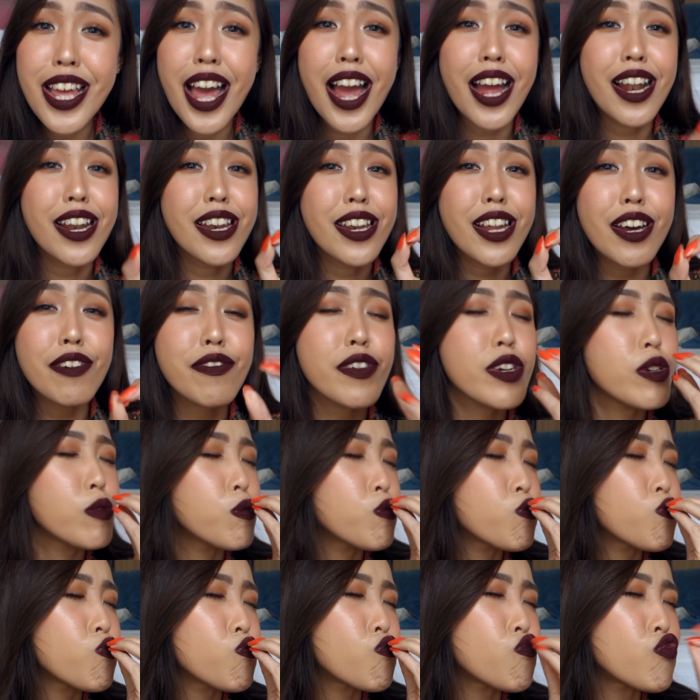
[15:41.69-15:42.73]
I love it.
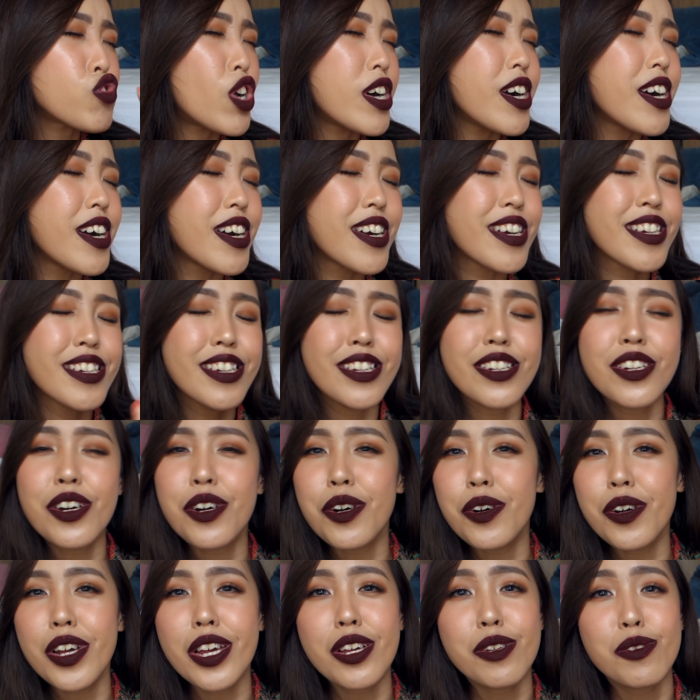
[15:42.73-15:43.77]
You
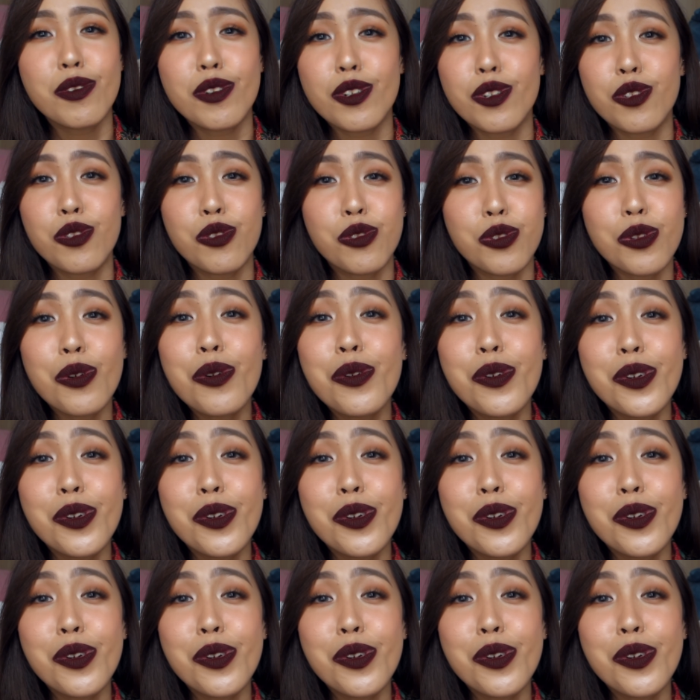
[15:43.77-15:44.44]
know, it's just so